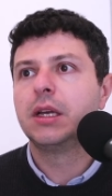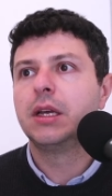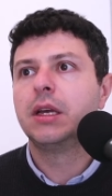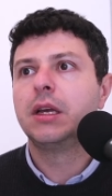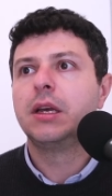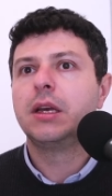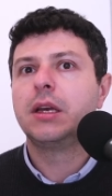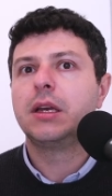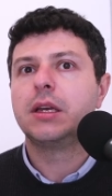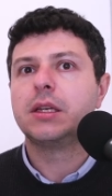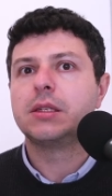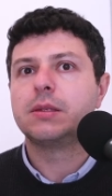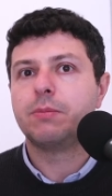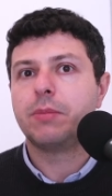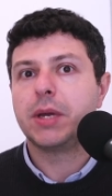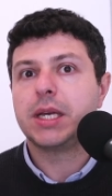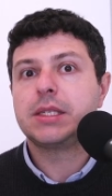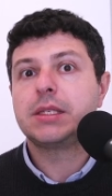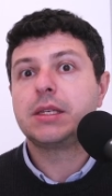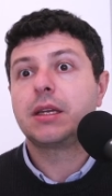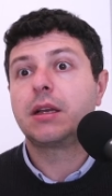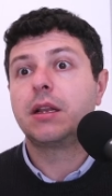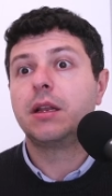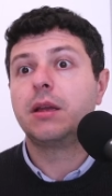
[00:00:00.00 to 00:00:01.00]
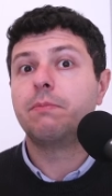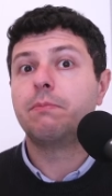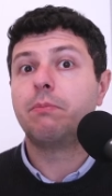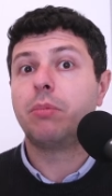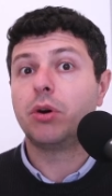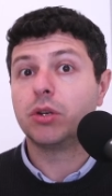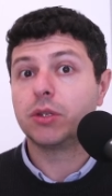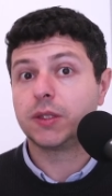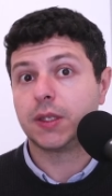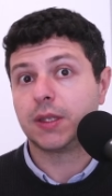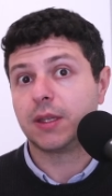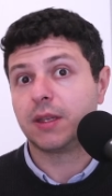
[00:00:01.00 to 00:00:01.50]
is basically
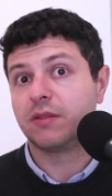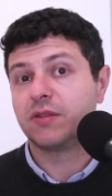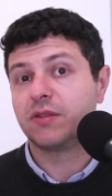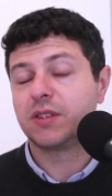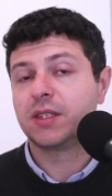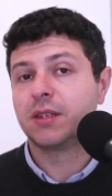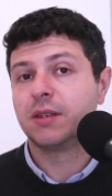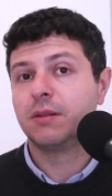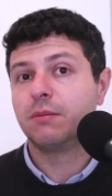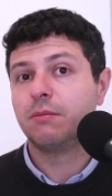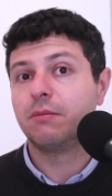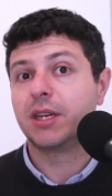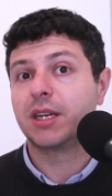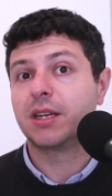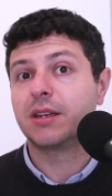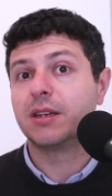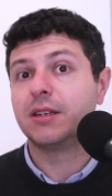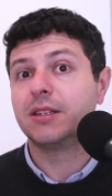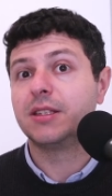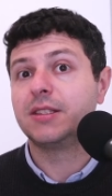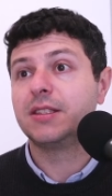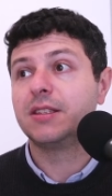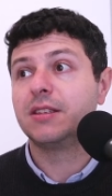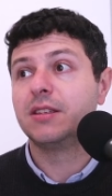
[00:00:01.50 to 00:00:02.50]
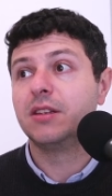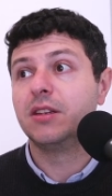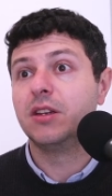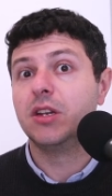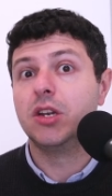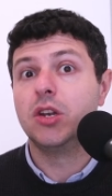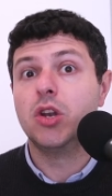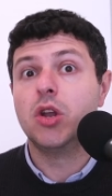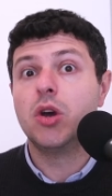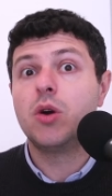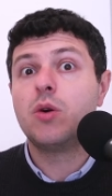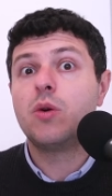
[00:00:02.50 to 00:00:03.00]
positives because
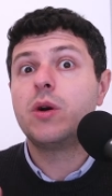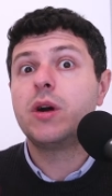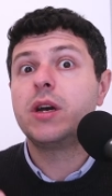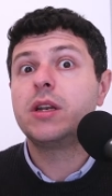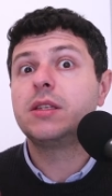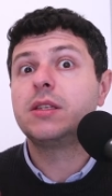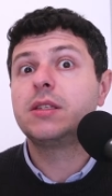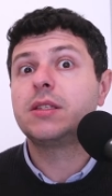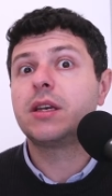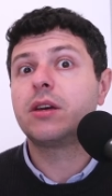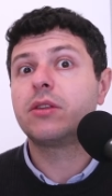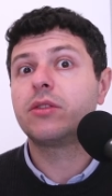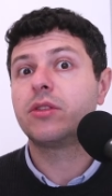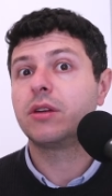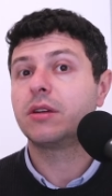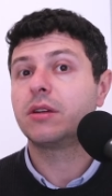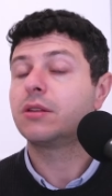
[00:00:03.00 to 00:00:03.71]
no one is out there to